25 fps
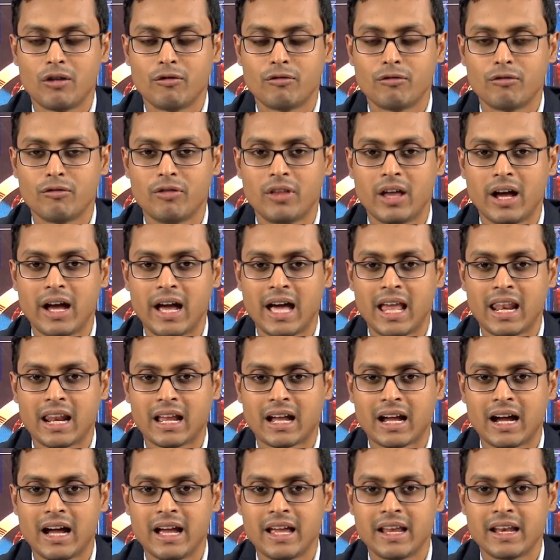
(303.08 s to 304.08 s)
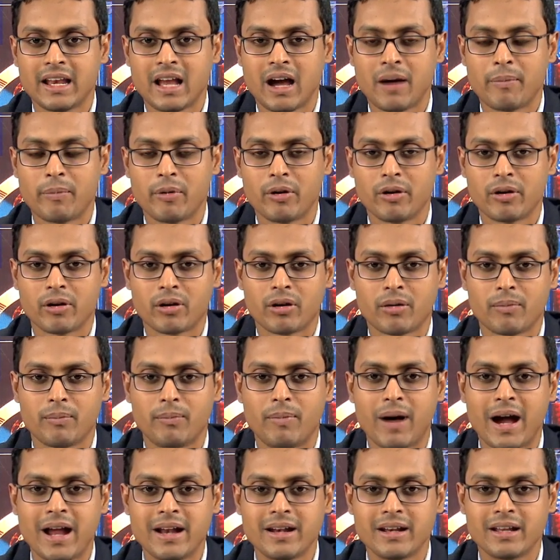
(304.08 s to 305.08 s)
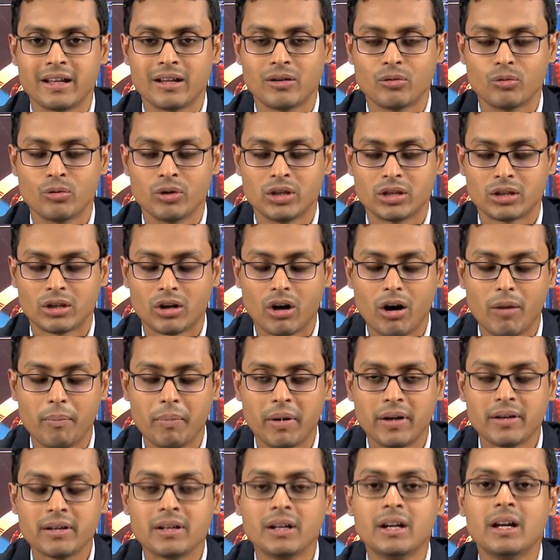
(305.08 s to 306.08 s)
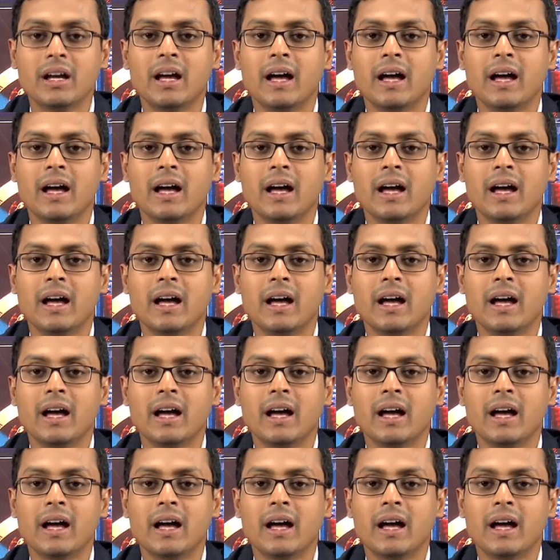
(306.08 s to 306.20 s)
of the alkyne upon binding with copper,